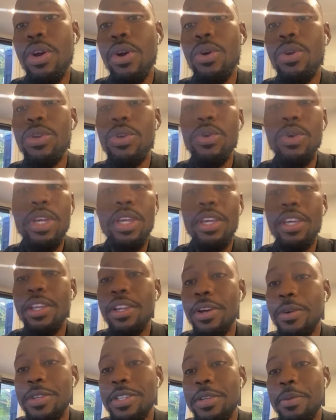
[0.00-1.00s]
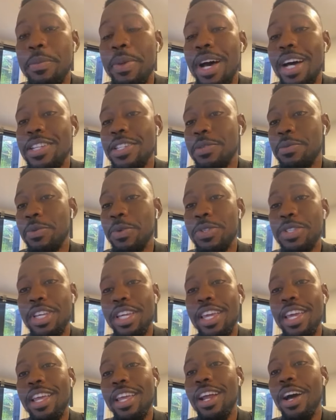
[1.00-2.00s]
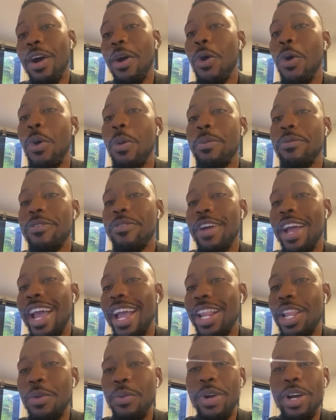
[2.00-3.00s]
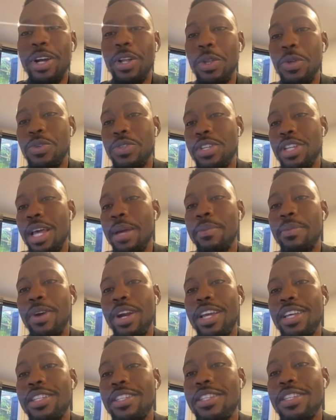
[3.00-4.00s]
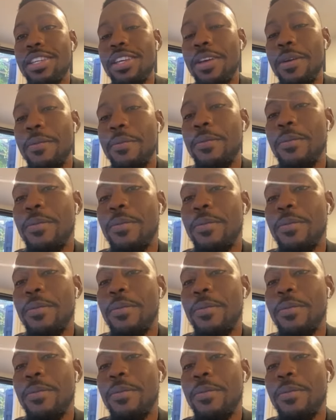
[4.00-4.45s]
we know you you know it's impossible to get a home for anywhere close to that price